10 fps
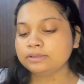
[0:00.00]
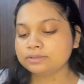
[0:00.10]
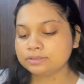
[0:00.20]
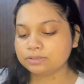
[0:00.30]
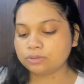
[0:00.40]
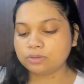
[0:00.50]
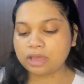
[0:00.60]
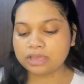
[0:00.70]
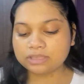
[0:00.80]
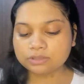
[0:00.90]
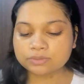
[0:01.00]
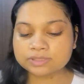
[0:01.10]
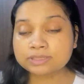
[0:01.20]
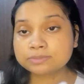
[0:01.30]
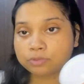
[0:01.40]
So I use
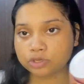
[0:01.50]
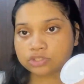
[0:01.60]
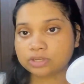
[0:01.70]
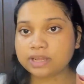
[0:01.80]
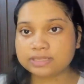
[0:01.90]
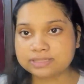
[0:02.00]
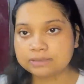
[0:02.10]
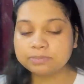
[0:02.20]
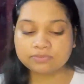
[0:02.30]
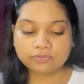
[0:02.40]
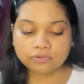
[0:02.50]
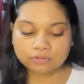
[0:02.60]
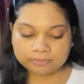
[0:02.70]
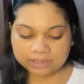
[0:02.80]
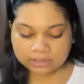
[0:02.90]
this moisturizer
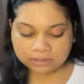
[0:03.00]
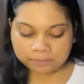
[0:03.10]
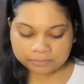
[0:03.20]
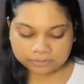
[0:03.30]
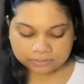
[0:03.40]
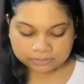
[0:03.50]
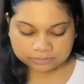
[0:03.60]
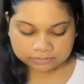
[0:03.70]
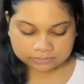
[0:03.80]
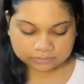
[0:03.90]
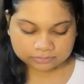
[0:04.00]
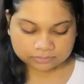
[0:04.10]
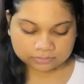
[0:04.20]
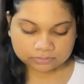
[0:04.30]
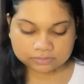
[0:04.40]
before makeup.
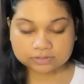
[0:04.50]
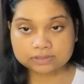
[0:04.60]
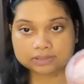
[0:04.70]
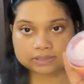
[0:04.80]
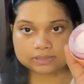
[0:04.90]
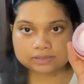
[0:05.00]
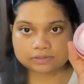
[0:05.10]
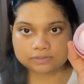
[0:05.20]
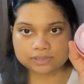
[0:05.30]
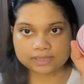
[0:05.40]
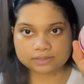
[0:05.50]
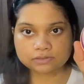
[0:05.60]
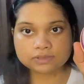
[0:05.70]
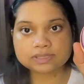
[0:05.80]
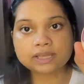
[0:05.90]
This
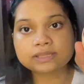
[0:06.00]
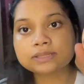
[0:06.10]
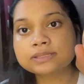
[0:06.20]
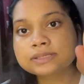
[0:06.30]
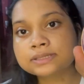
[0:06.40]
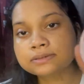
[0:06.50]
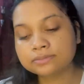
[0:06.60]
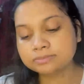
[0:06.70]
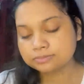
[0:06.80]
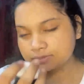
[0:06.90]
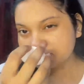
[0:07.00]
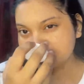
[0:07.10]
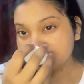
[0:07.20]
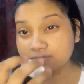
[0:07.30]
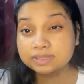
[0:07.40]
looks like this.
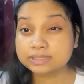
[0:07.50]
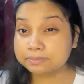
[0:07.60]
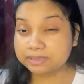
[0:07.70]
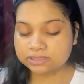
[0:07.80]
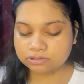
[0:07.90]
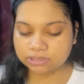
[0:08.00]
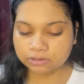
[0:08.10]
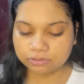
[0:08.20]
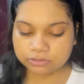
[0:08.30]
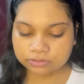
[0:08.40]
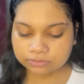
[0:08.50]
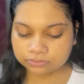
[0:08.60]
This smells really good.